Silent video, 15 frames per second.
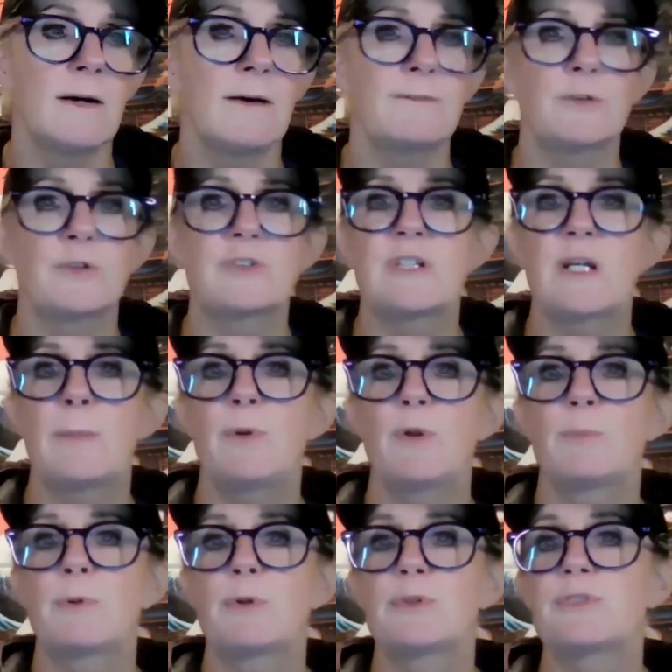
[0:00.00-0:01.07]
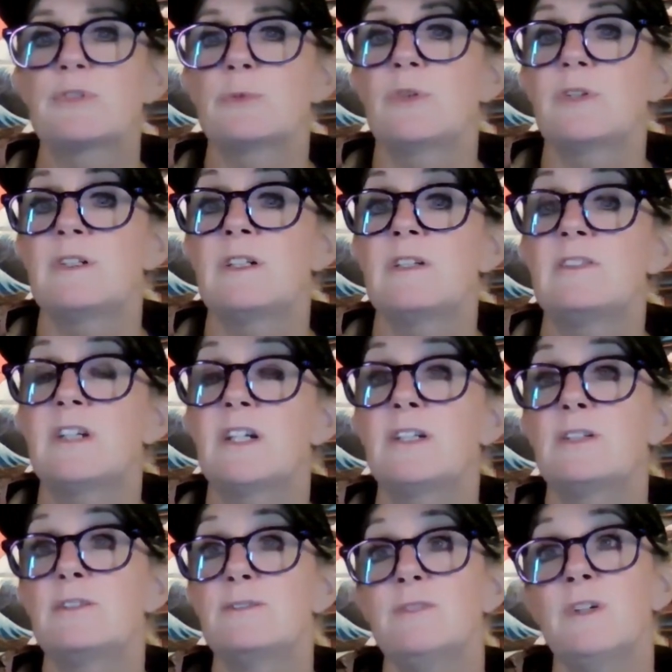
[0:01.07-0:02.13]
For example, a person with
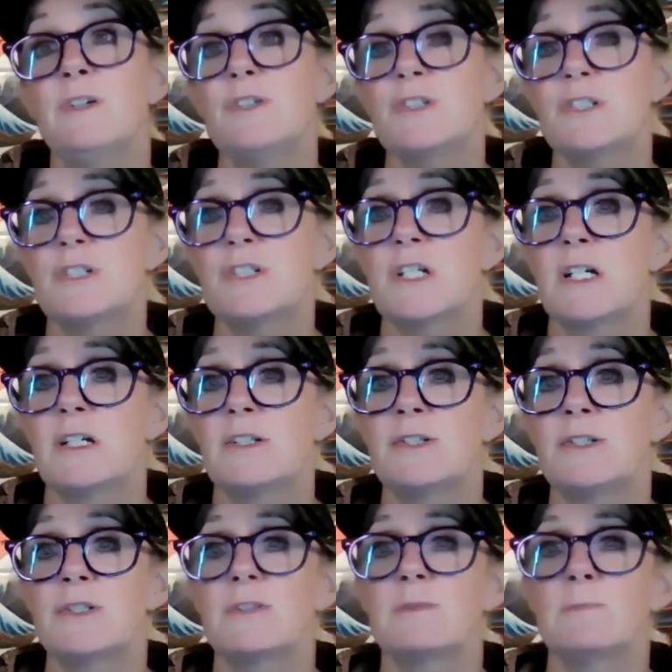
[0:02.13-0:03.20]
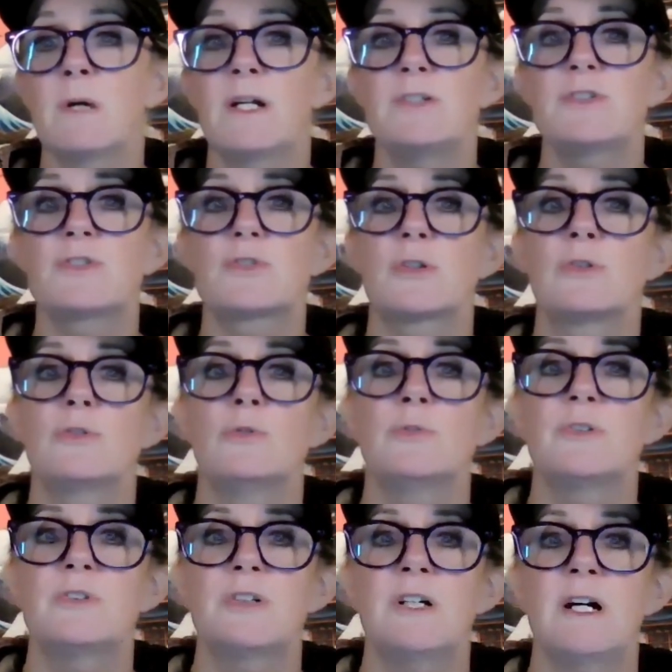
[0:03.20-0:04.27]
executive function challenges might struggle
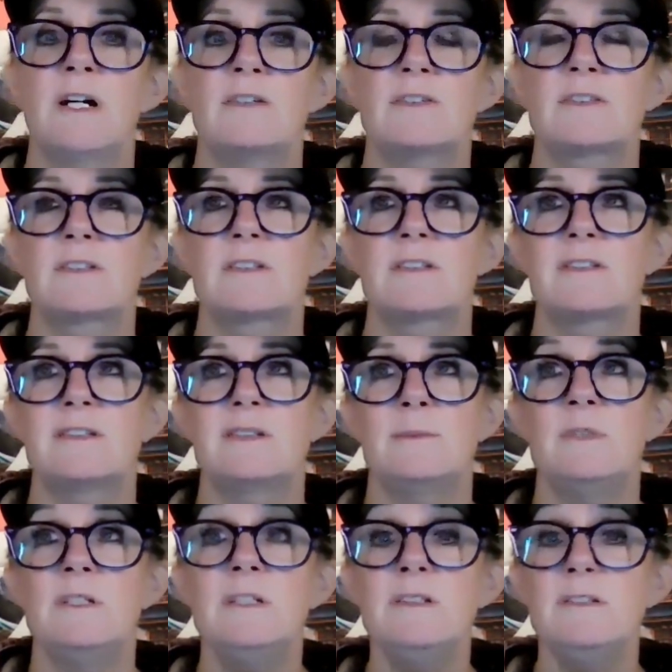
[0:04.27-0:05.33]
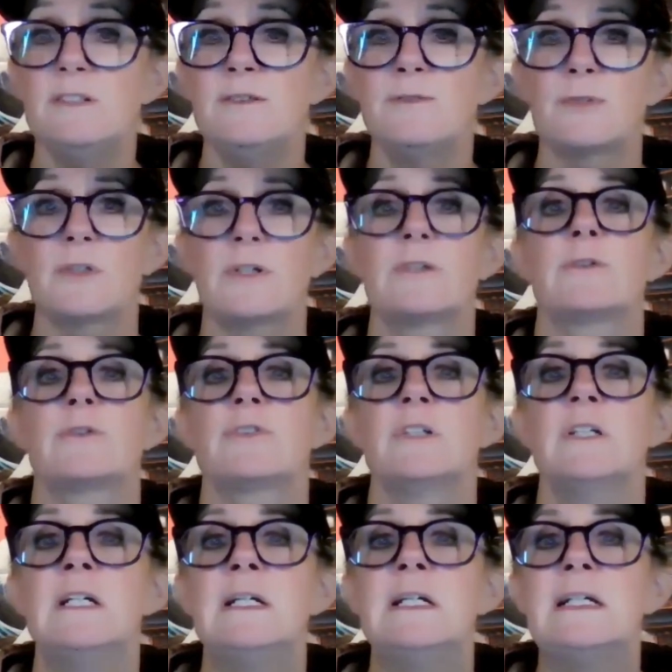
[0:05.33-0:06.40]
with tasks that seem easy for others,
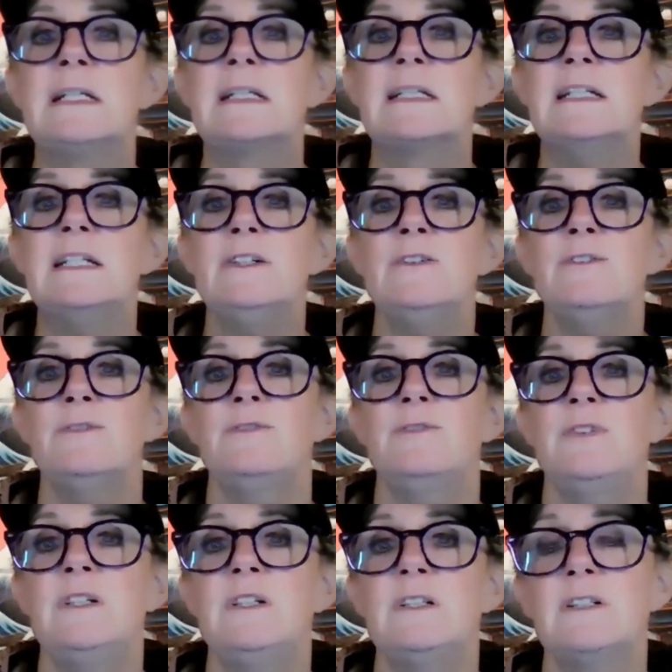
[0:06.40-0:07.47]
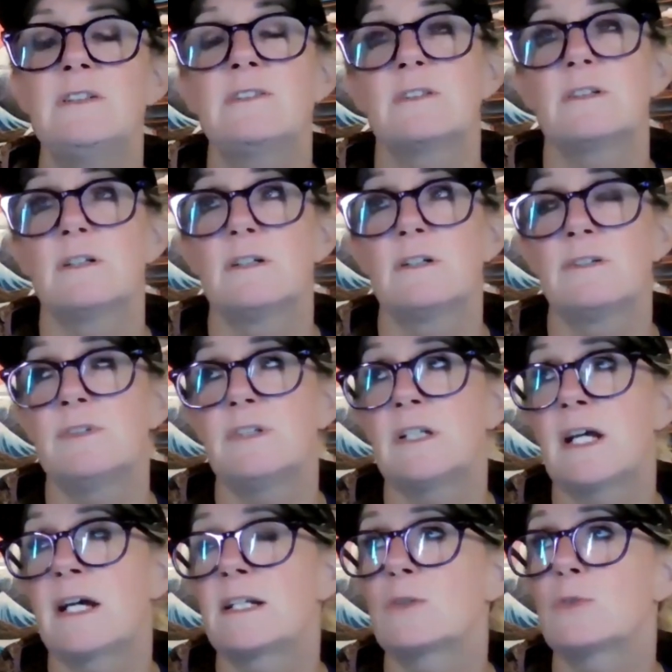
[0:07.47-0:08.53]
leading to feelings of
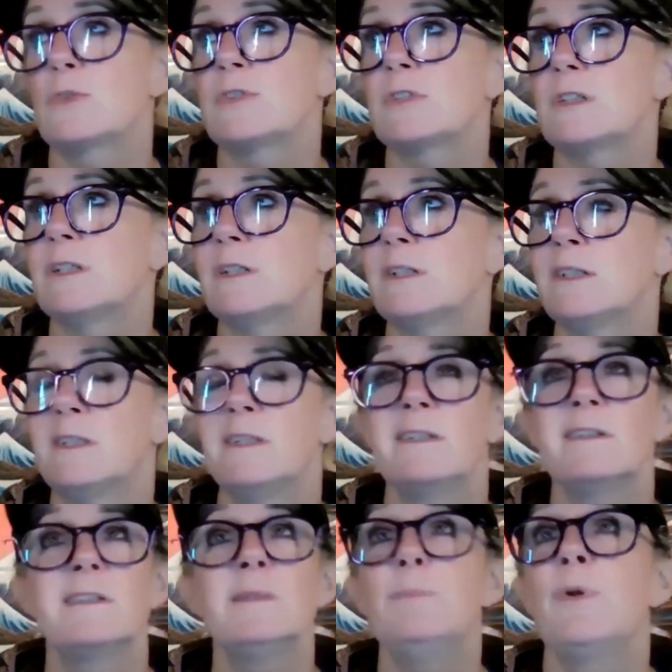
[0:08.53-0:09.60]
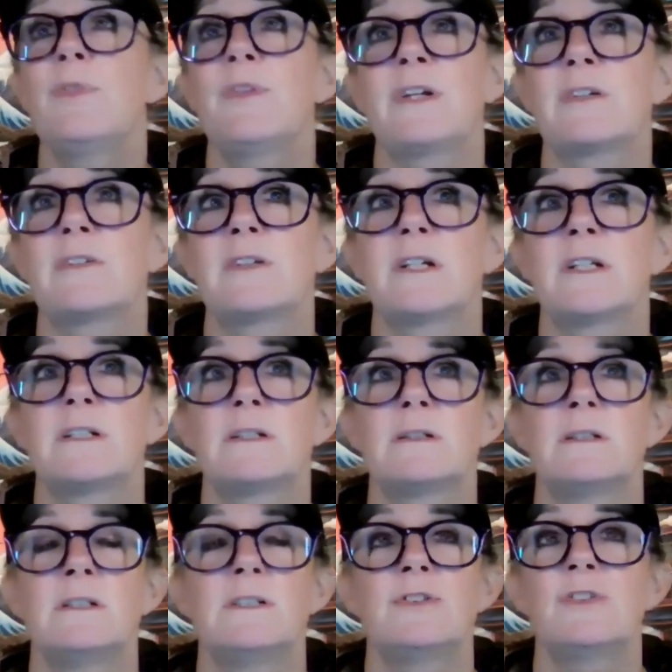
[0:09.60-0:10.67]
inadequacy. Simple things like
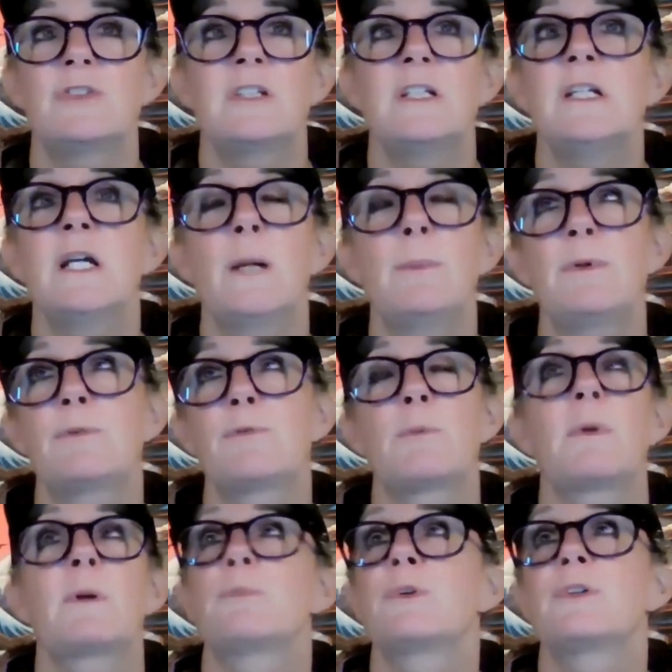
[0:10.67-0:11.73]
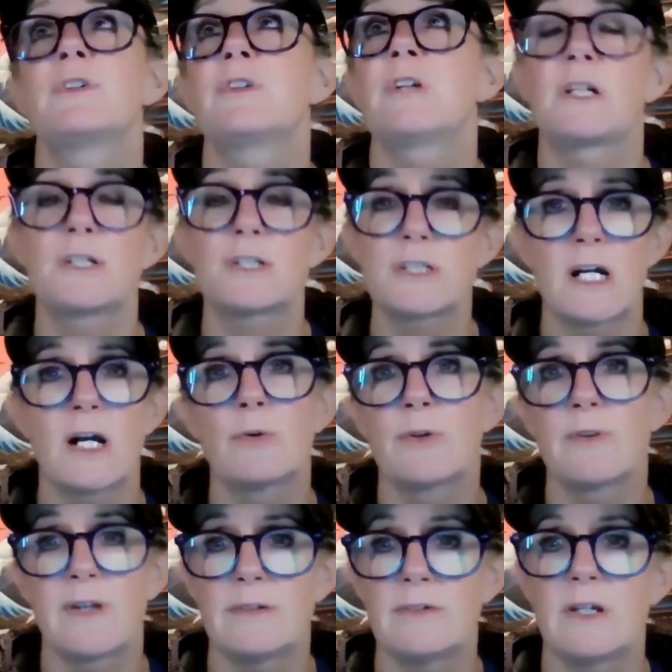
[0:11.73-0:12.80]
just getting up and remembering to take a
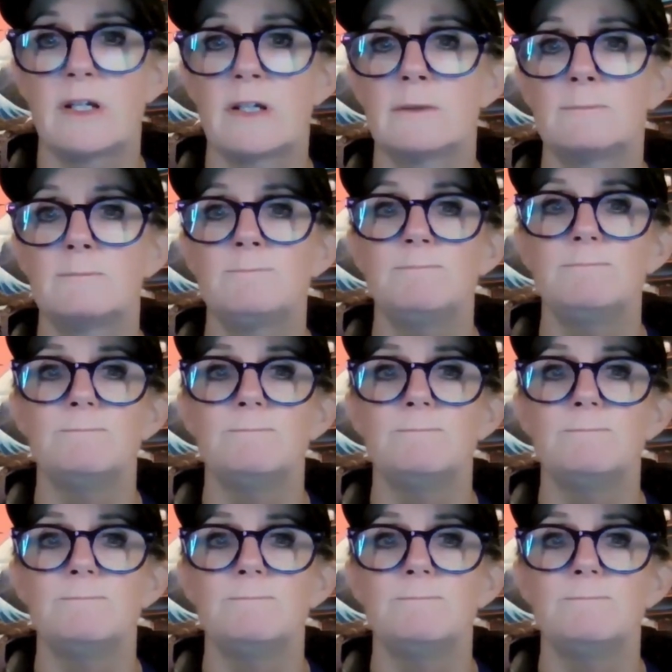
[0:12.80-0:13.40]
shower that day.